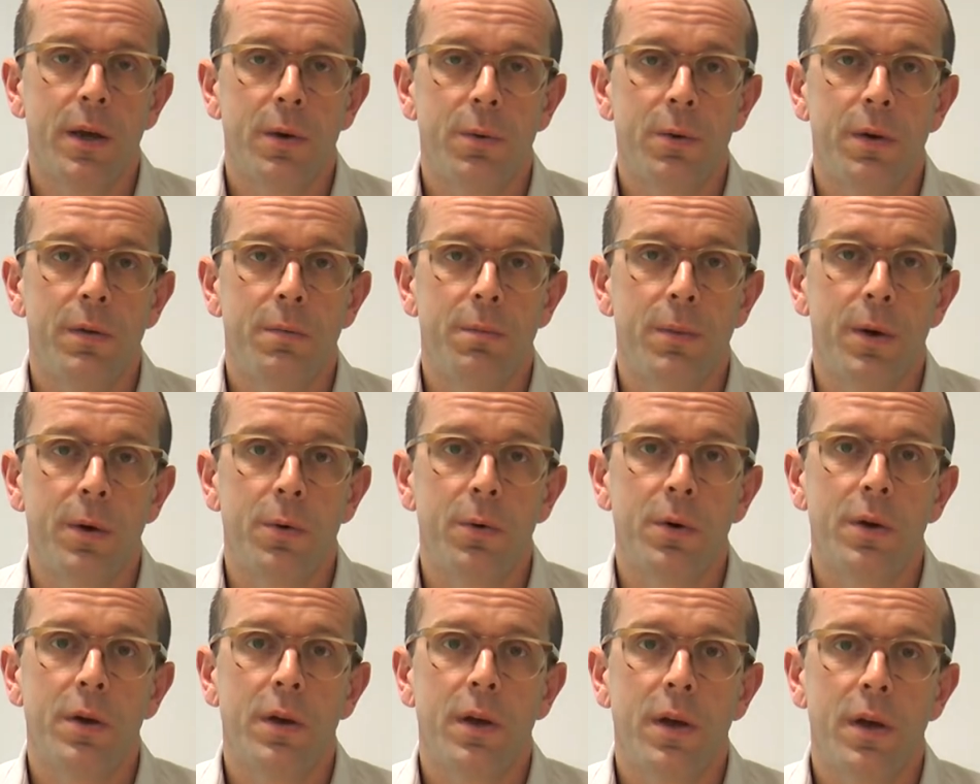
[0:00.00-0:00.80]
with
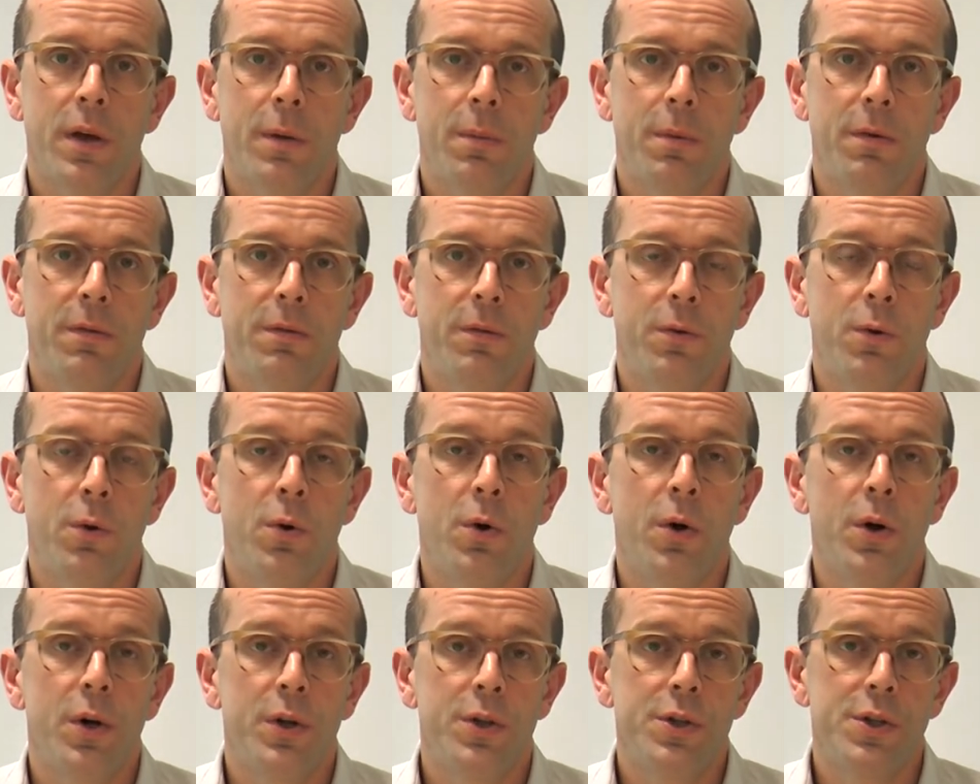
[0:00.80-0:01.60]
milk
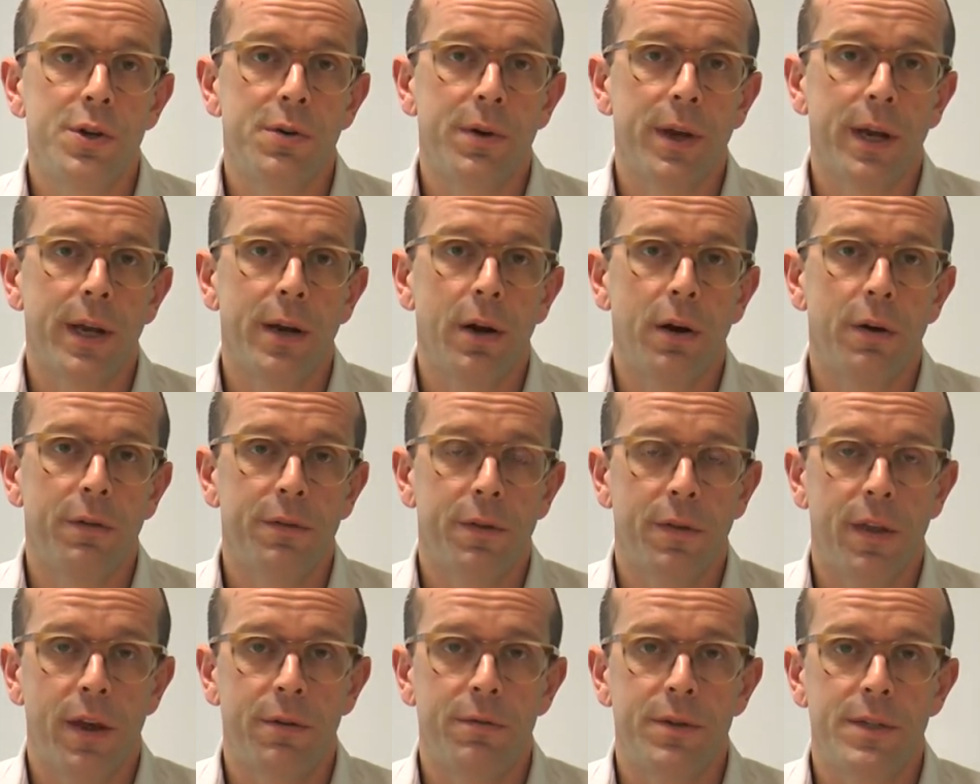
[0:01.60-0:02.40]
before, during, and
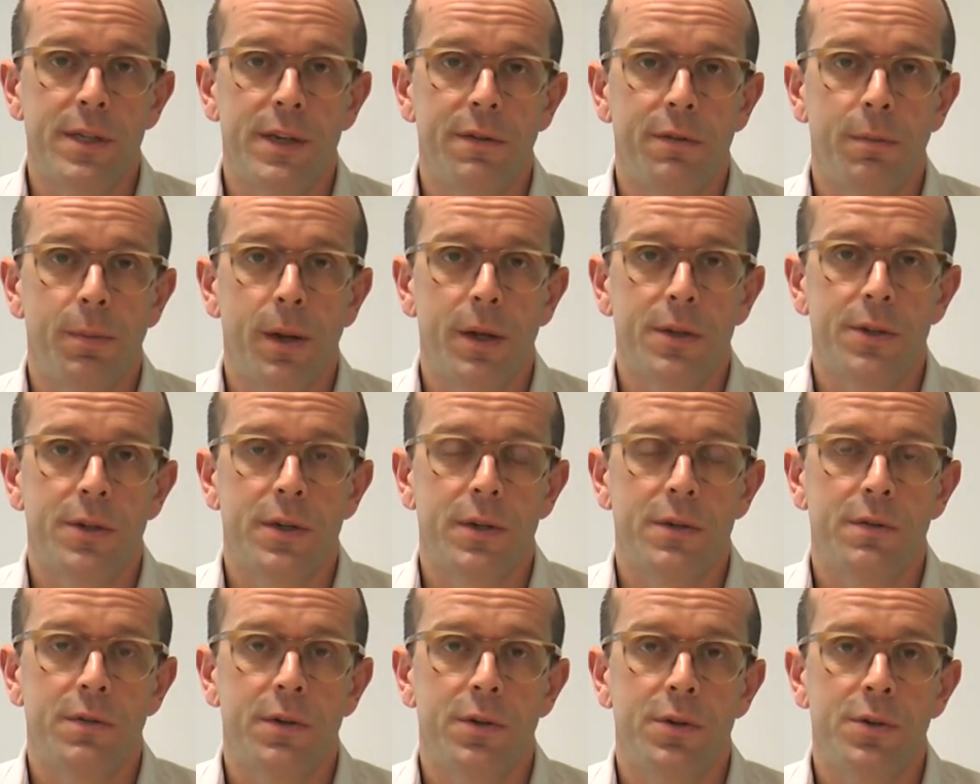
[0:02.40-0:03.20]
after they receive a blood
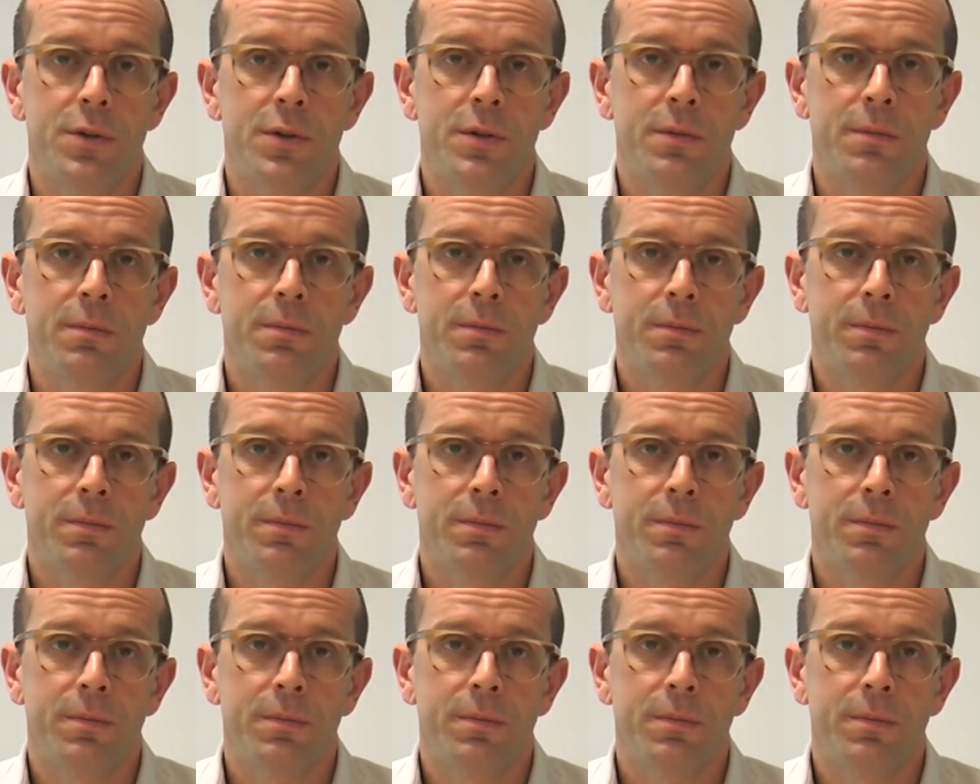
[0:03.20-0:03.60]
transfusion.